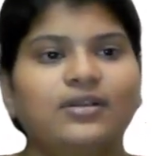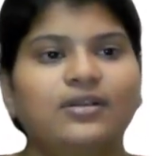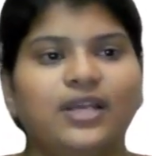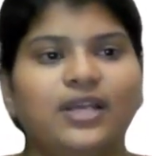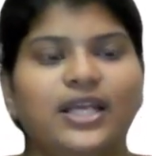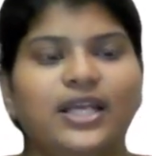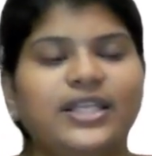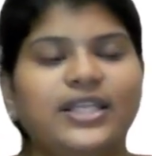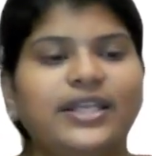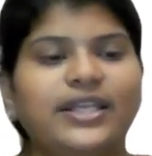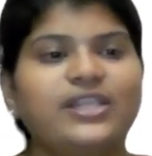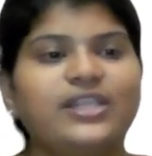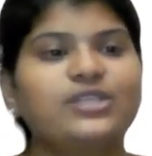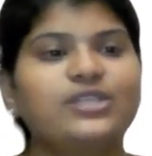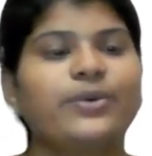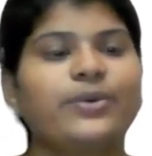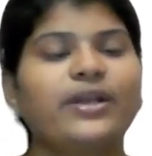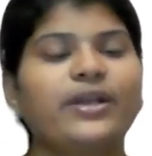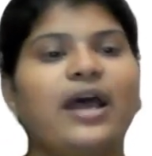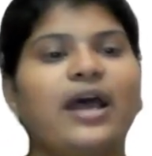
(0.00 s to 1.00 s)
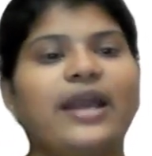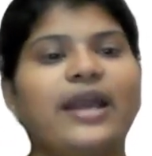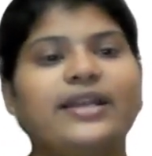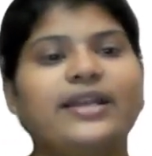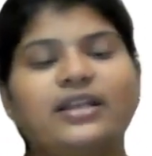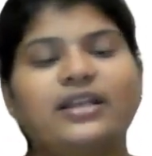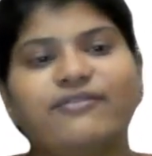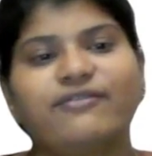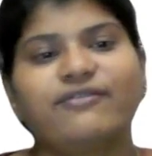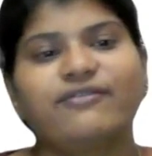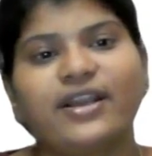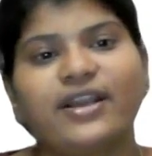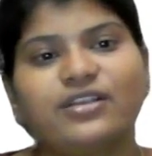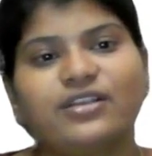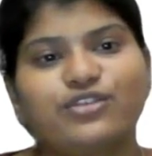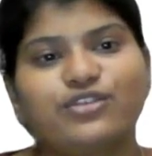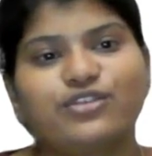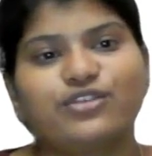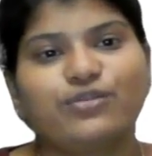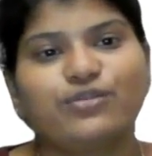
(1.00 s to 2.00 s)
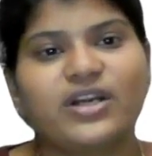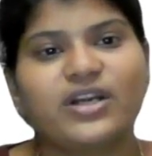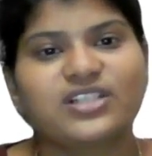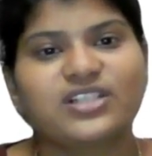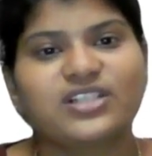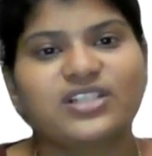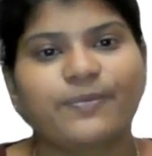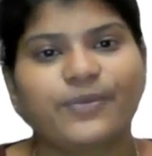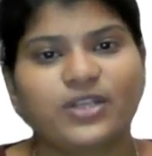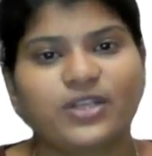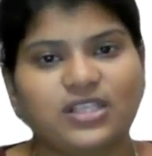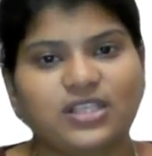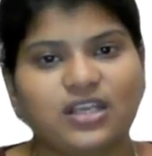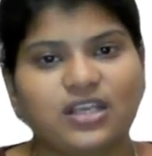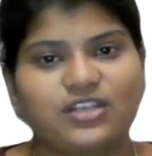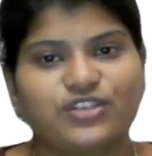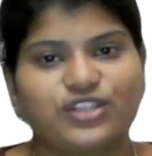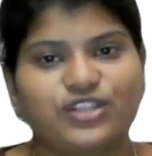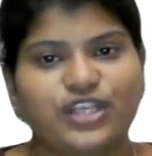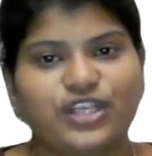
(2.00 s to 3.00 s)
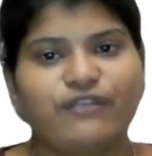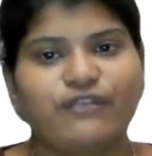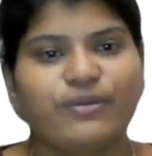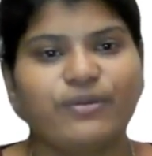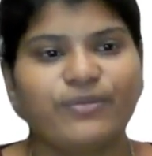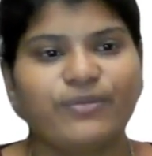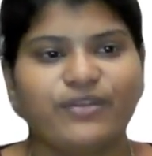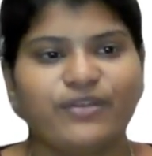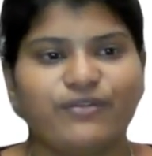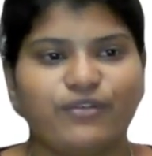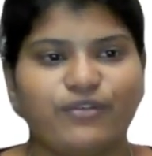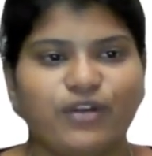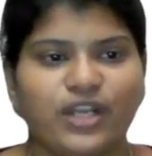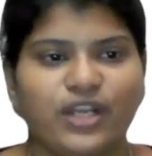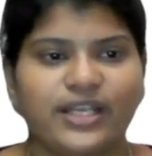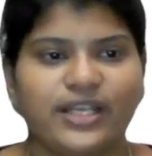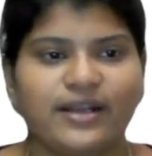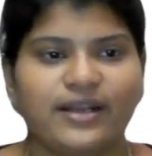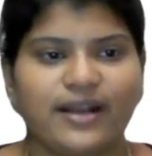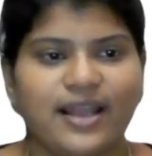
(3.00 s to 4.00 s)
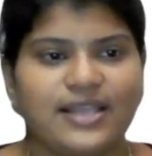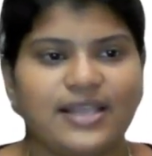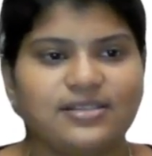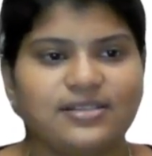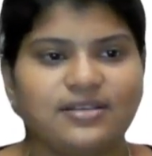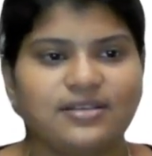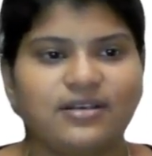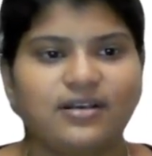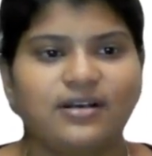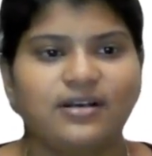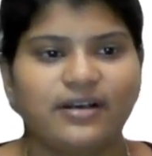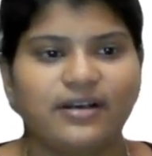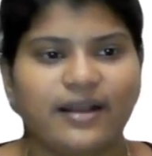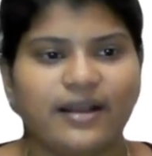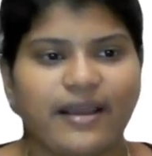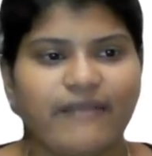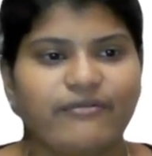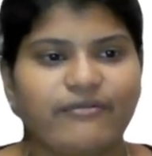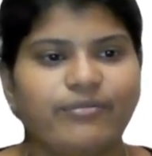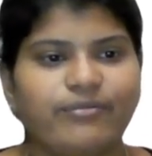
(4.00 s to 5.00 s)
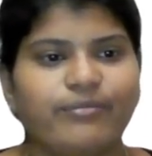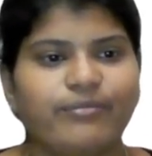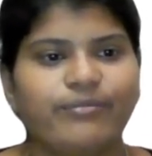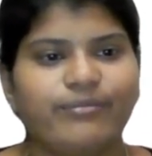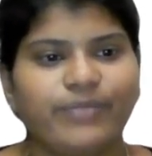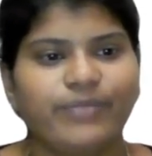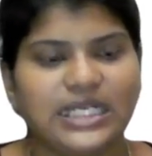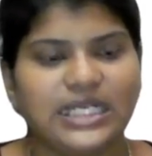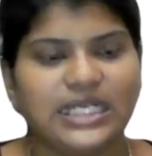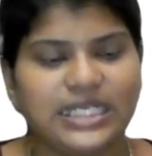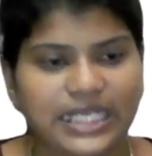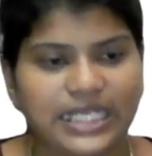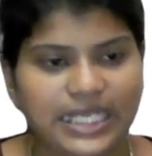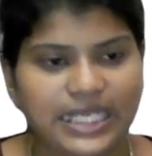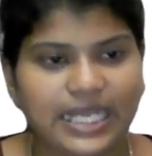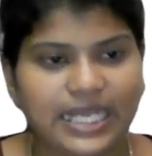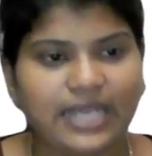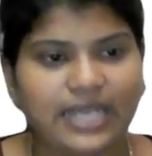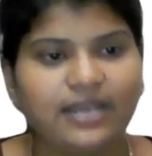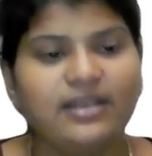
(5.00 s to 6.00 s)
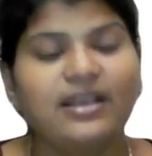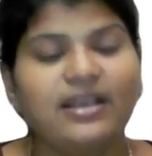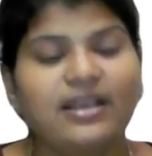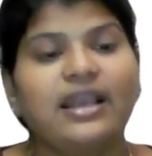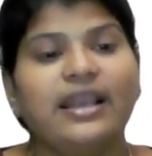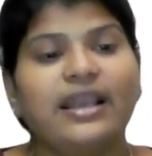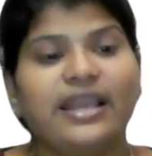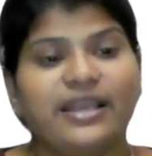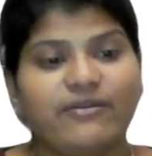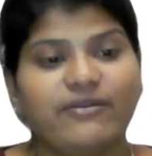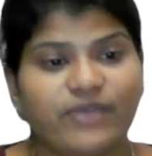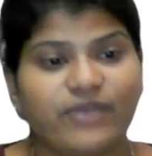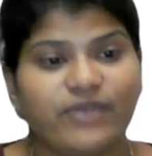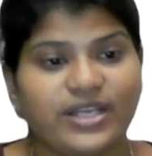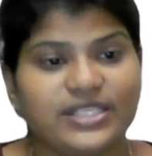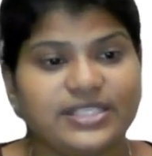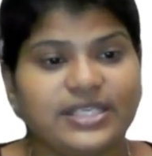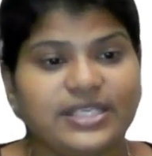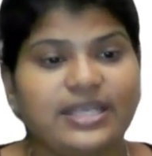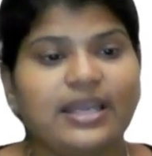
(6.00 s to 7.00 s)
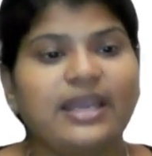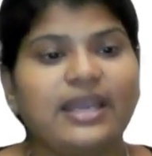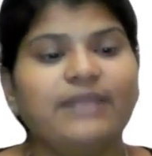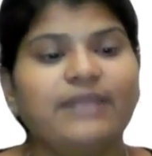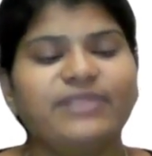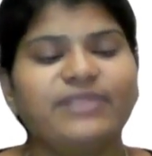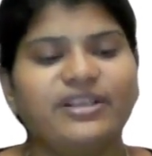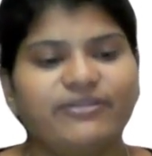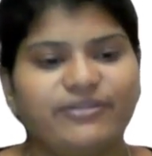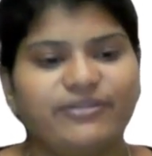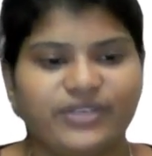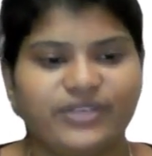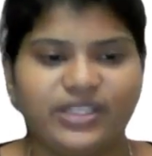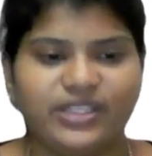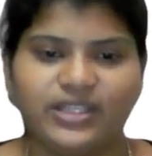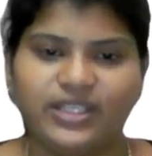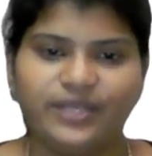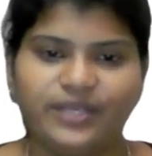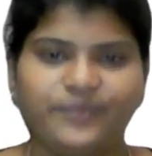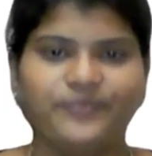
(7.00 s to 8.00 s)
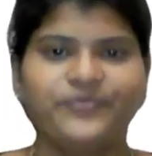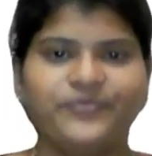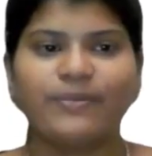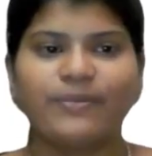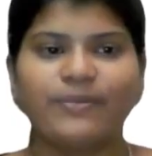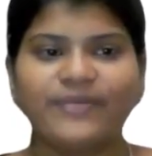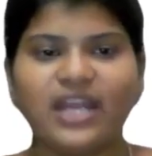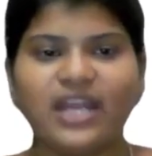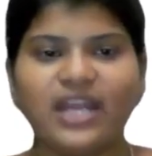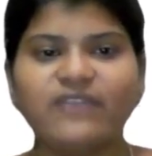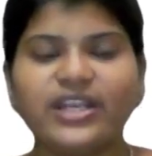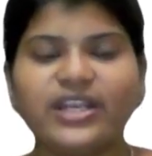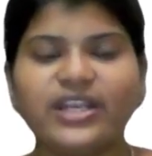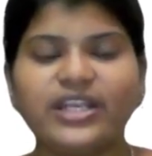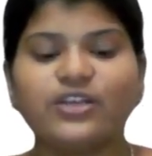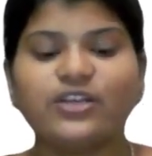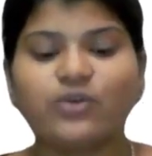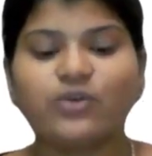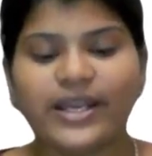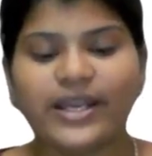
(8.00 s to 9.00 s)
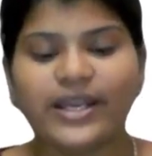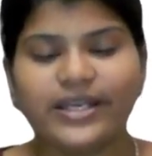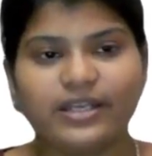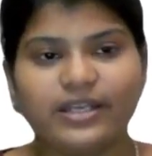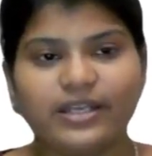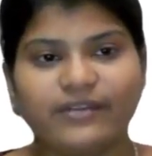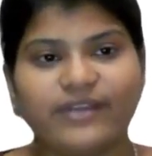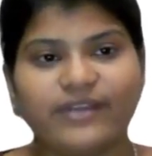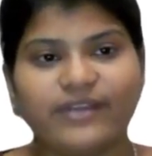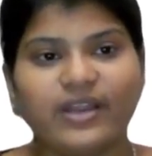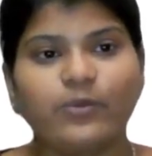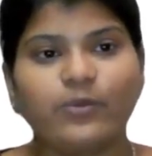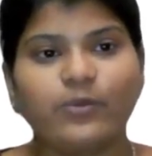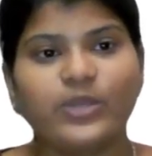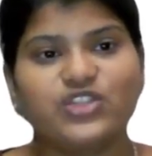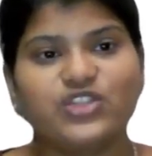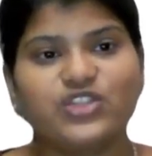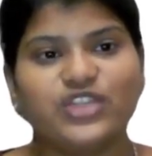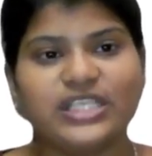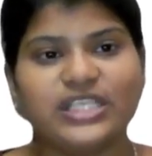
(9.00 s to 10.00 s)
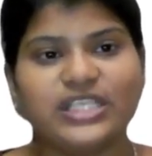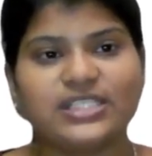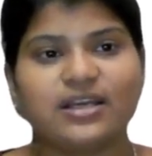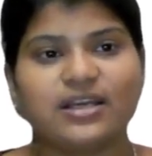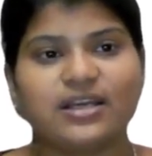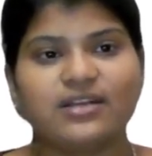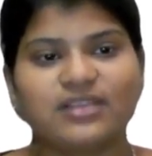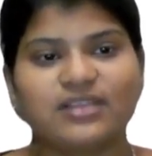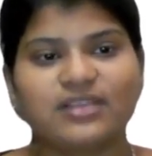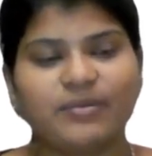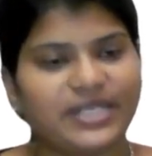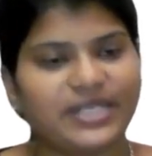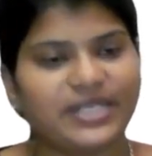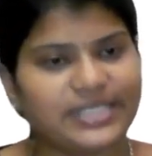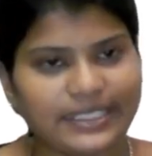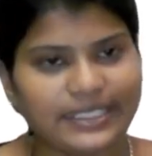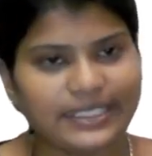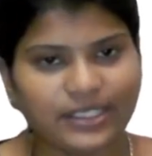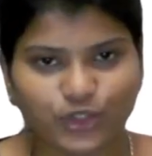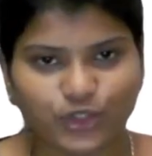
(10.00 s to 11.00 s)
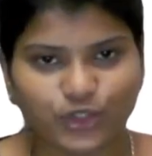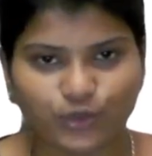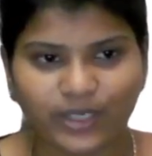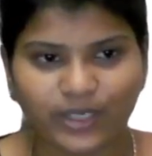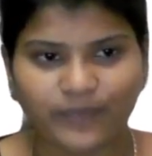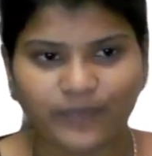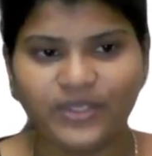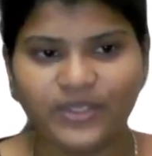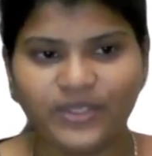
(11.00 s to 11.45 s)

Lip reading: And the next one, identify the tumor suppressor gene from the following: RAS, RAF, PTEN, MYC, and P53. From that, we need to identify which genes are suppressing the tumor.